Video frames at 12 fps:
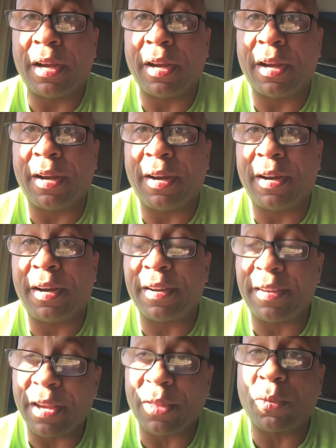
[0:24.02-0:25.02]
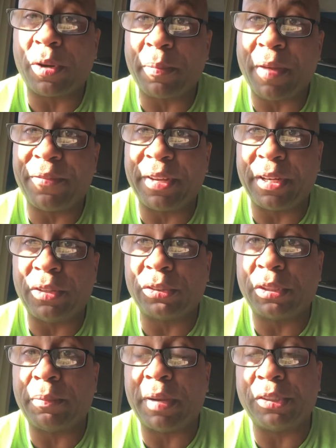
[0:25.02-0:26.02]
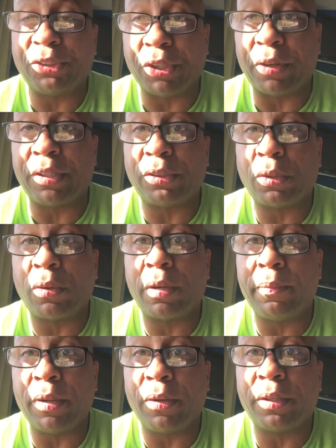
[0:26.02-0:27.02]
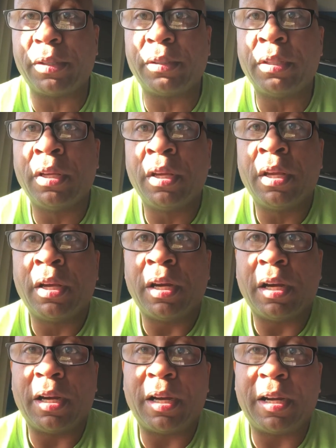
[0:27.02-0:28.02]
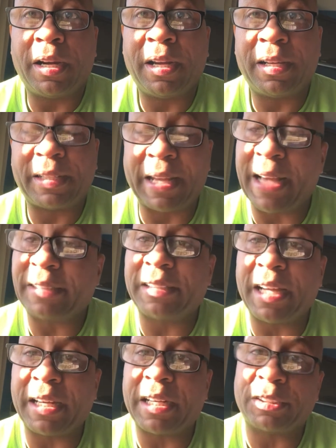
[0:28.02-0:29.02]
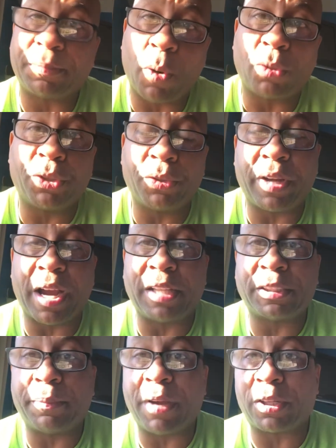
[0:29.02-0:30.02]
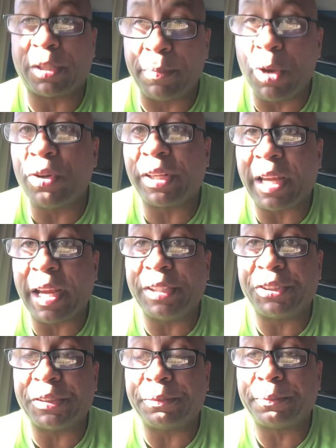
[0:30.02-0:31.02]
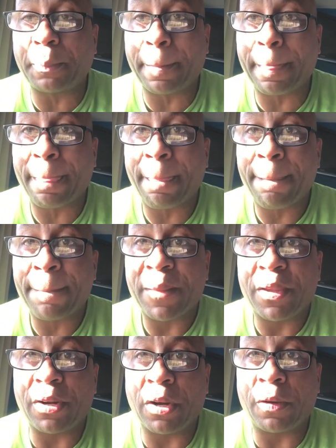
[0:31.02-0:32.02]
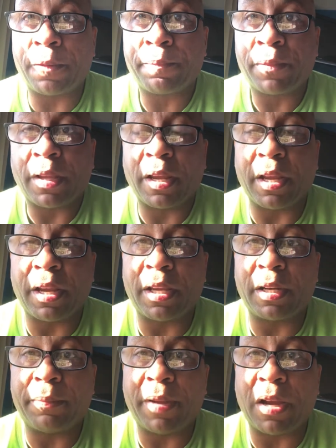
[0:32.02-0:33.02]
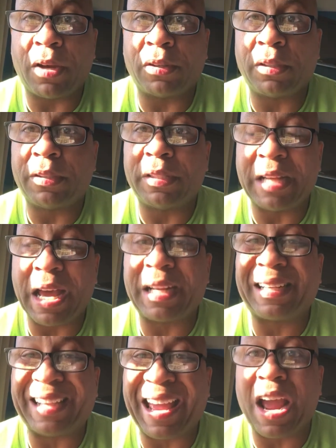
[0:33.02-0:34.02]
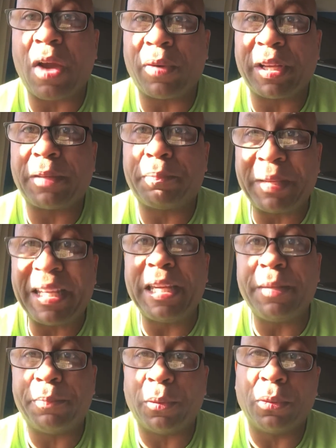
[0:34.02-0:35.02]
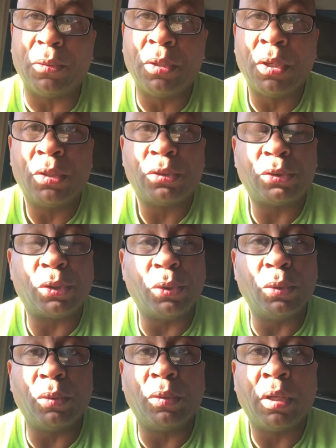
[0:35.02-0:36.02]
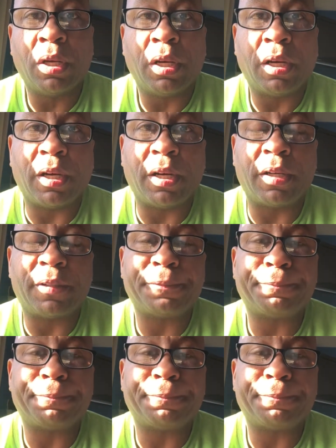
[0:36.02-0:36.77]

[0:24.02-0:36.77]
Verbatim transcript: Uh, another one of my videos in my journey toward a million. Uh, last night I spoke to you guys about communication, you know, and about not allowing people to uh,